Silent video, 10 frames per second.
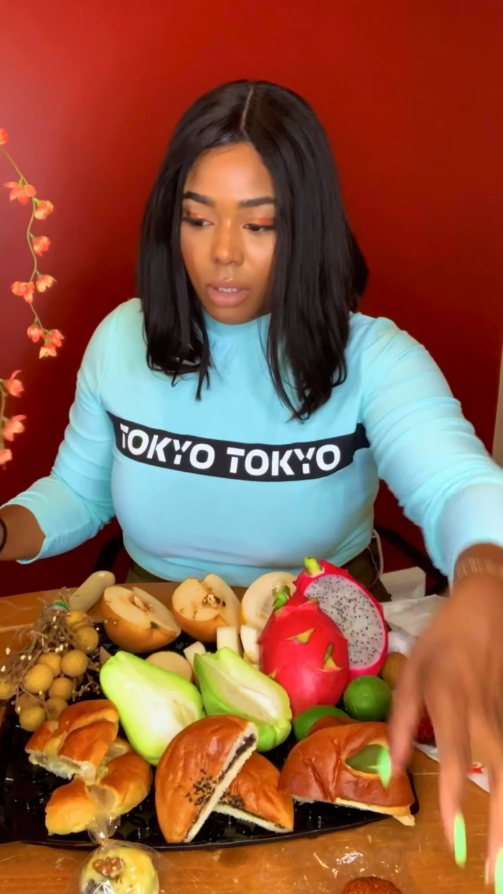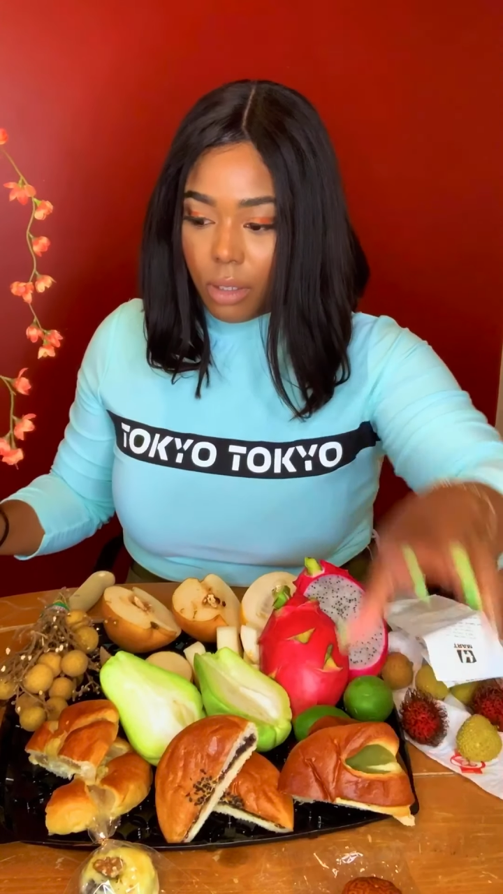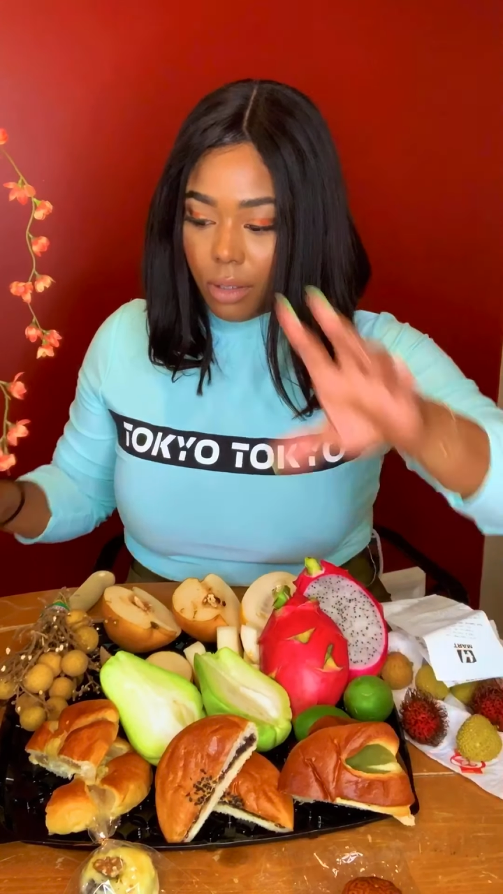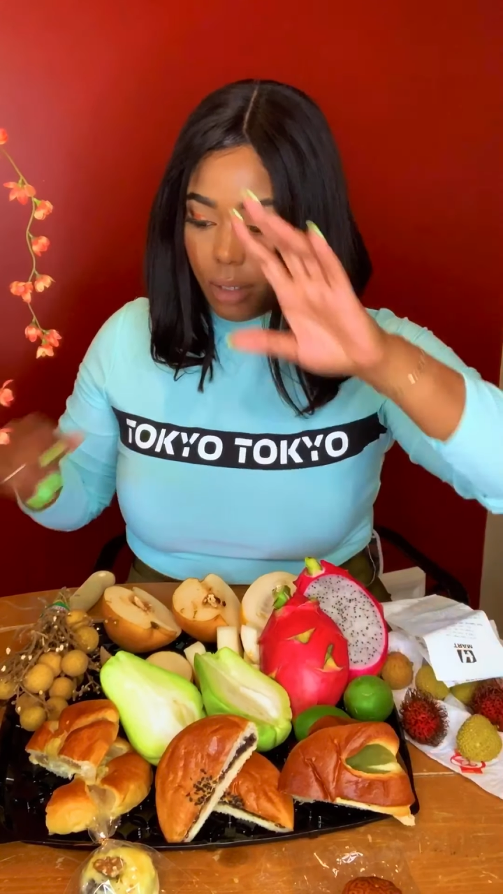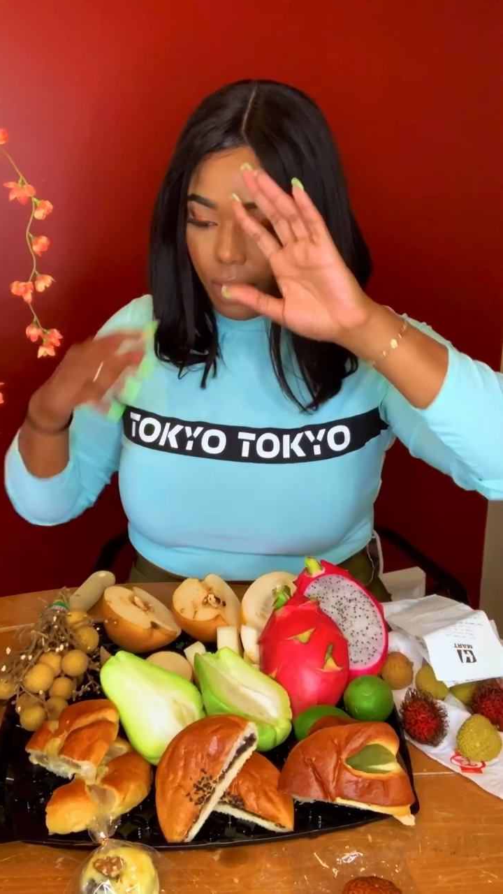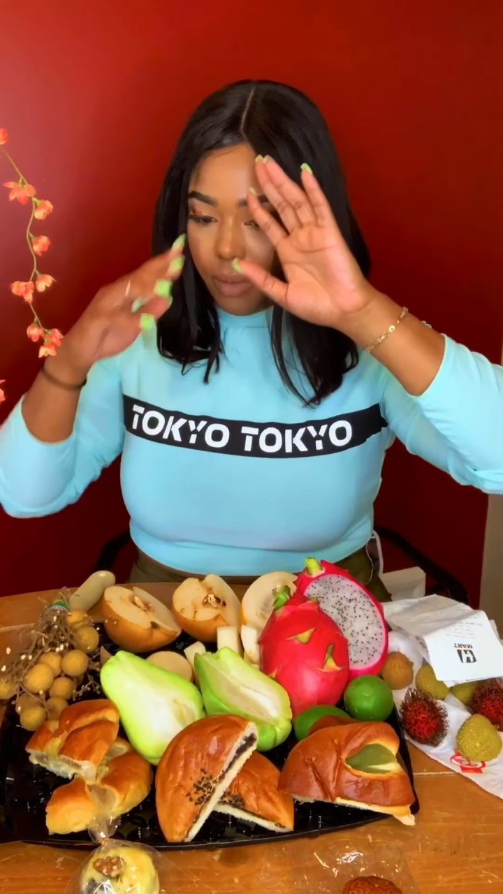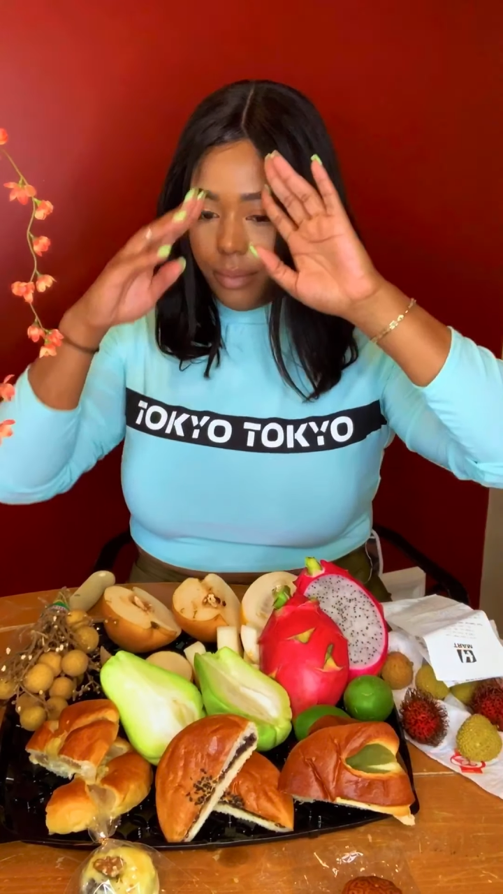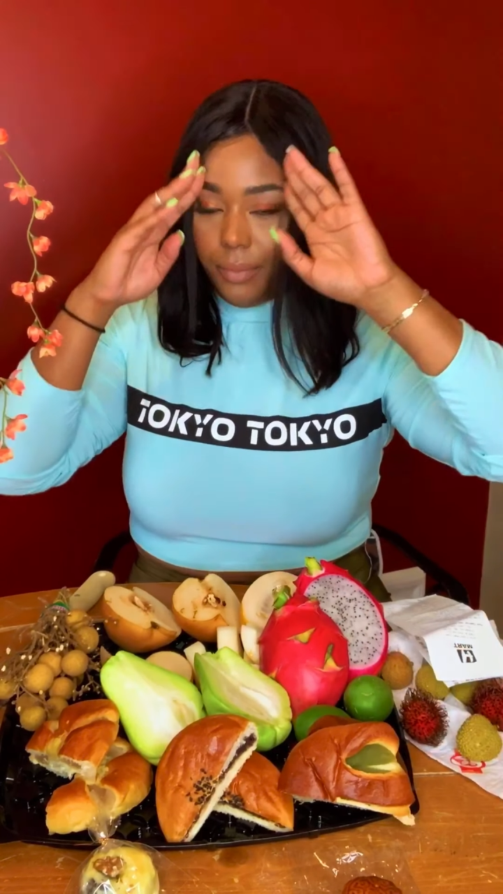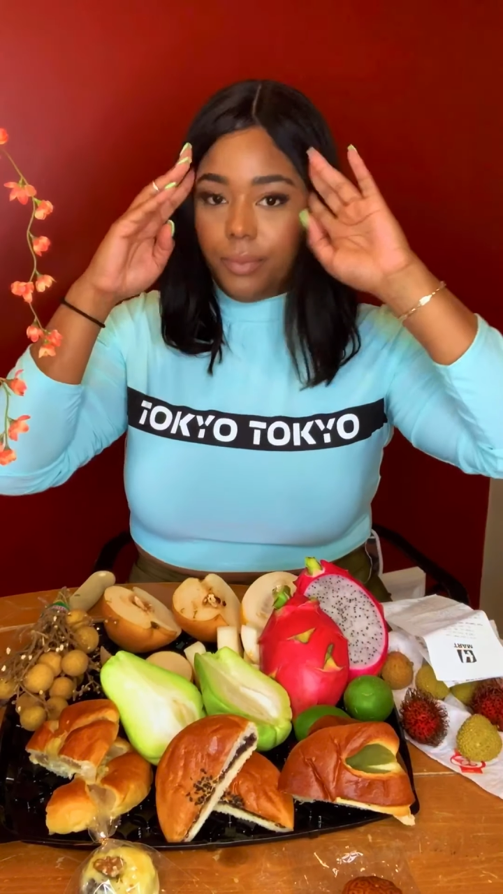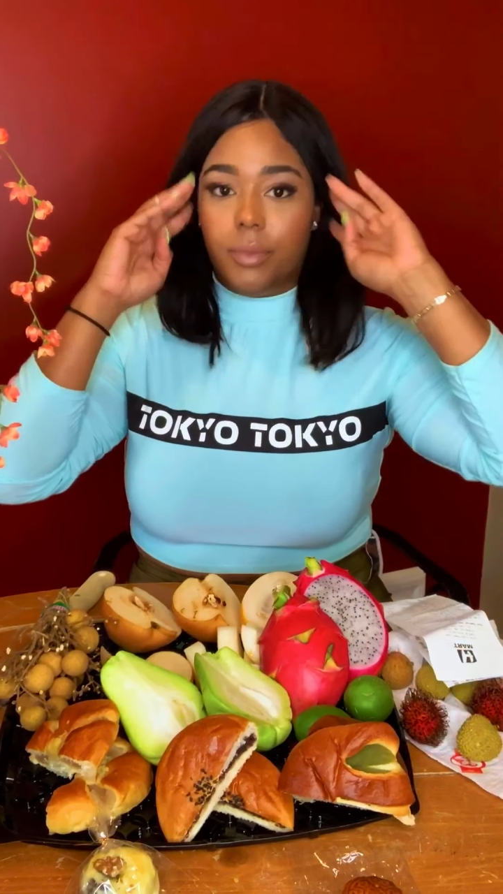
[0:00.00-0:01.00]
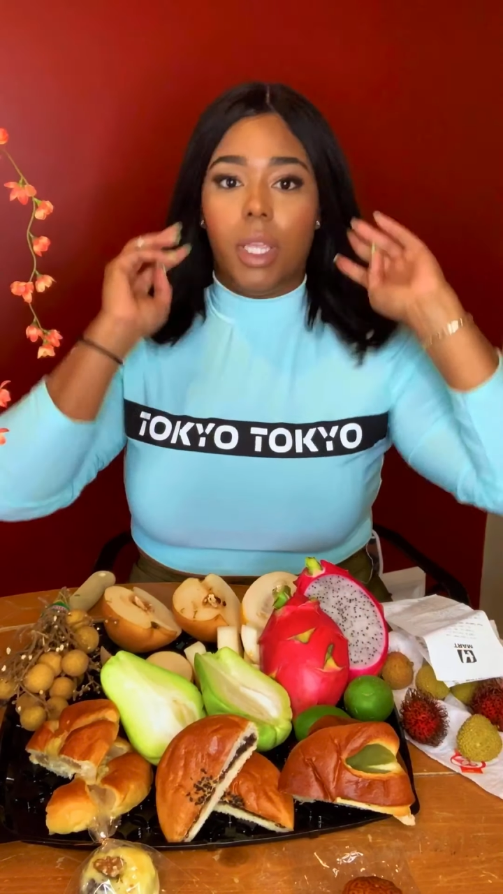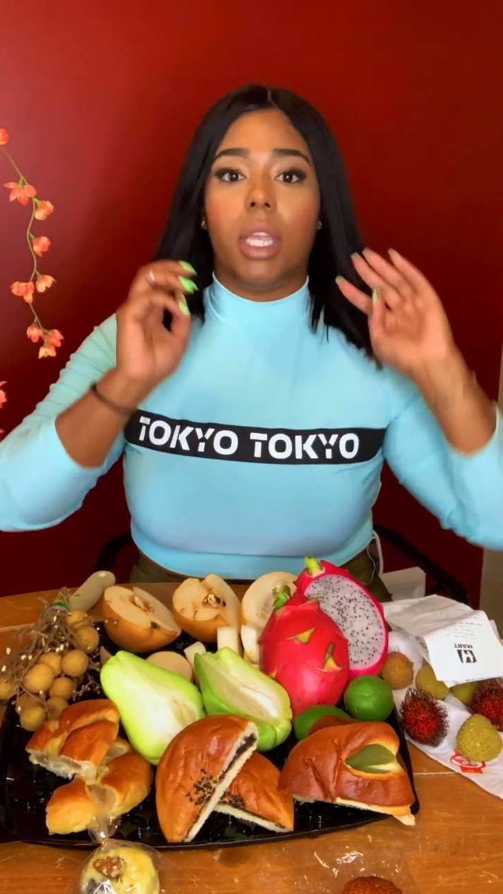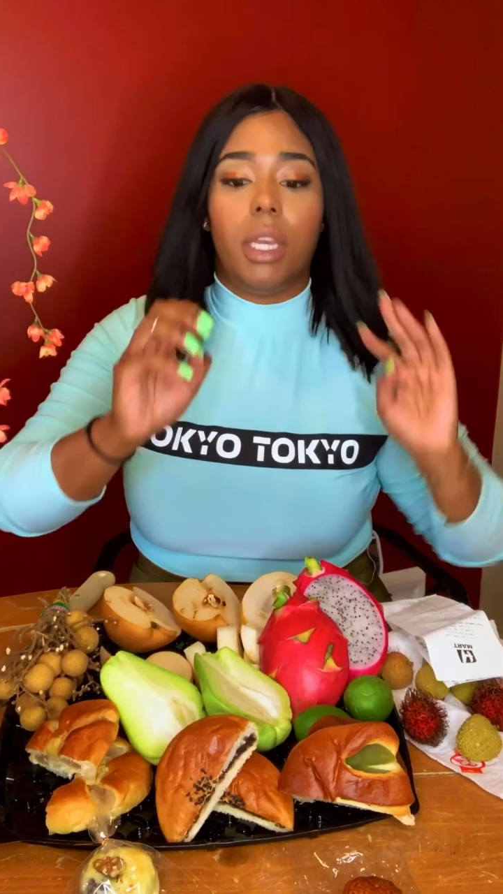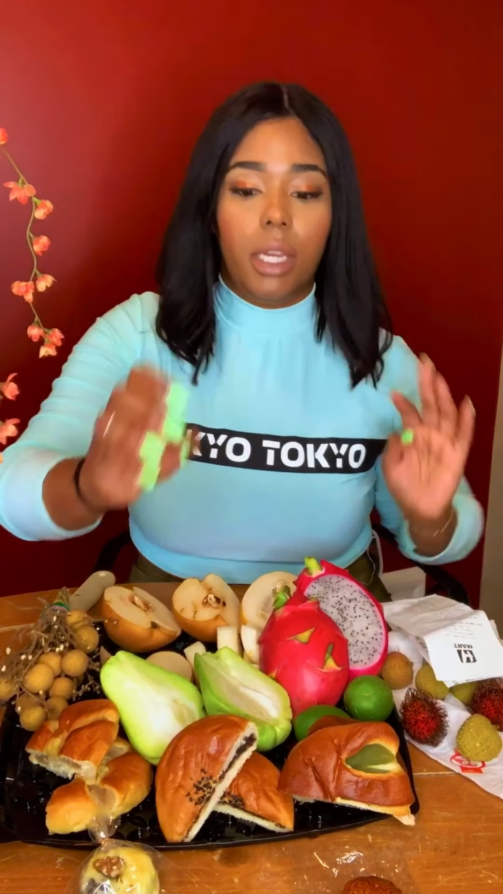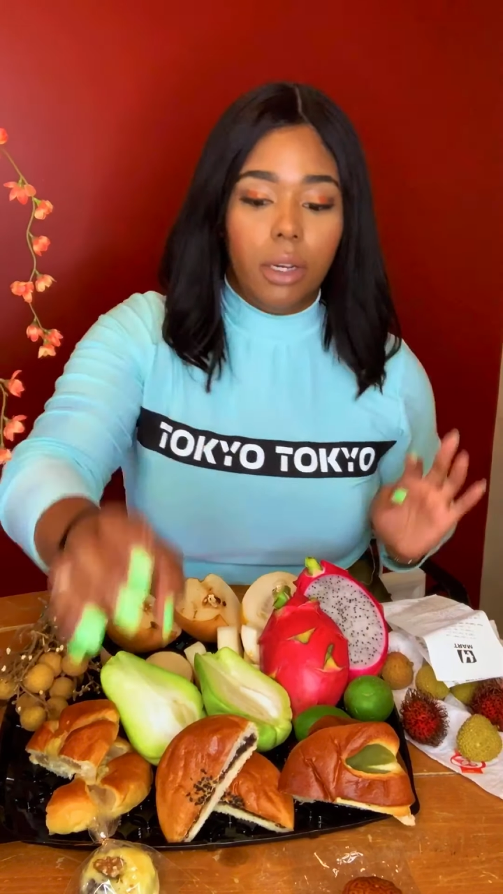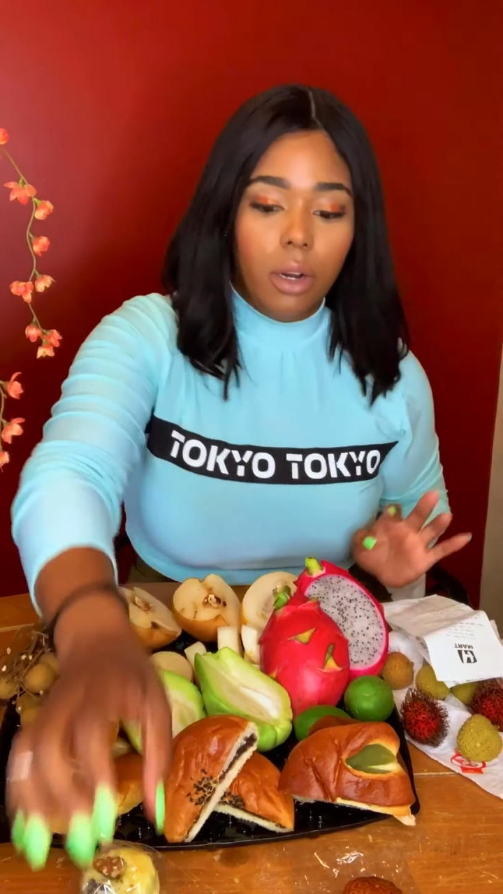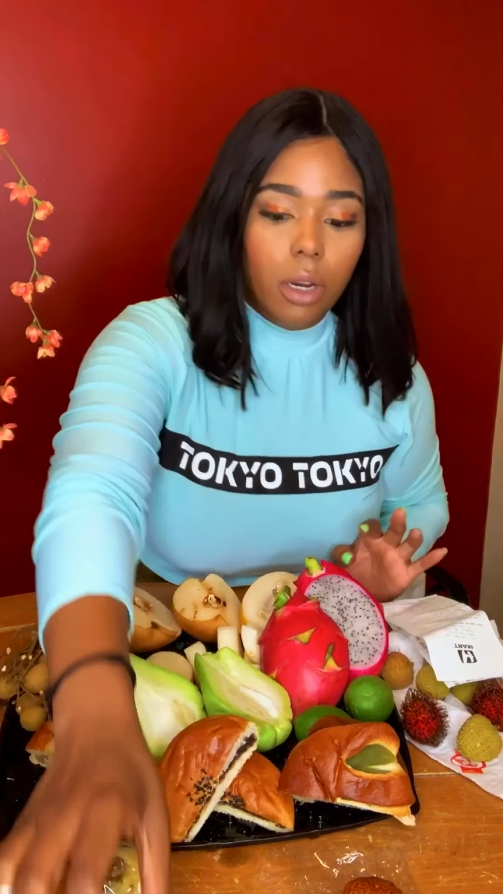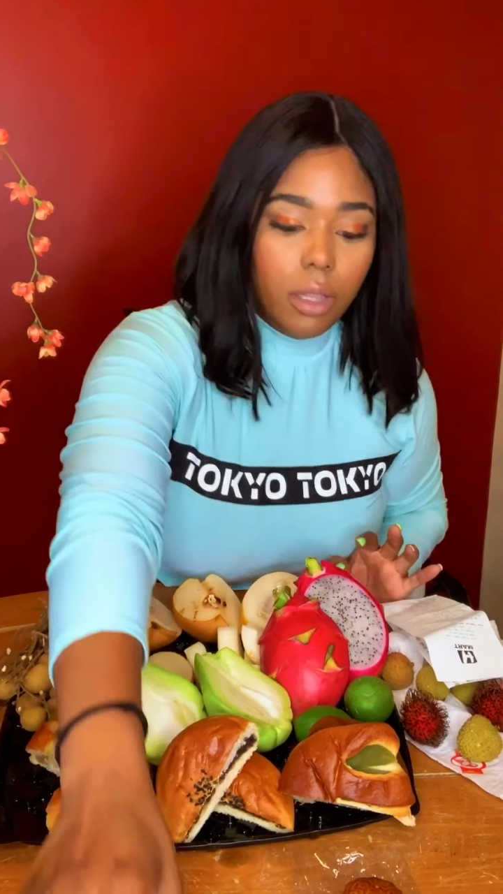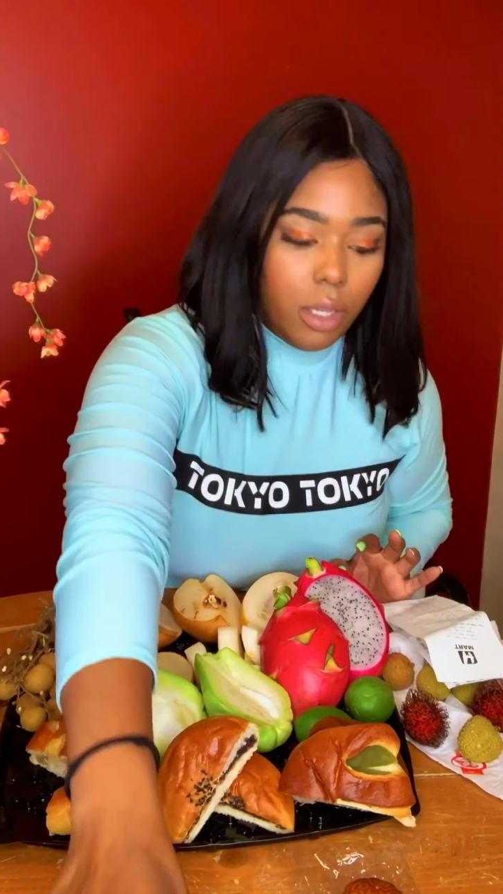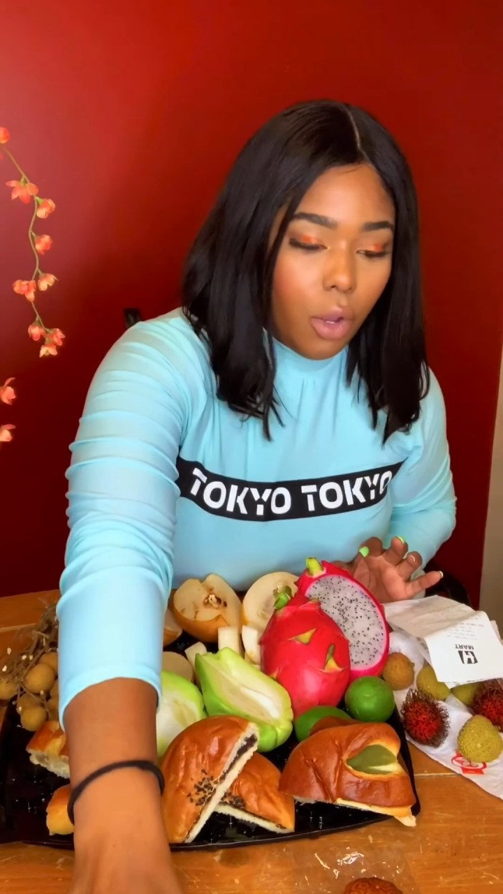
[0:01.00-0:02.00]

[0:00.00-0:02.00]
All right, and here are the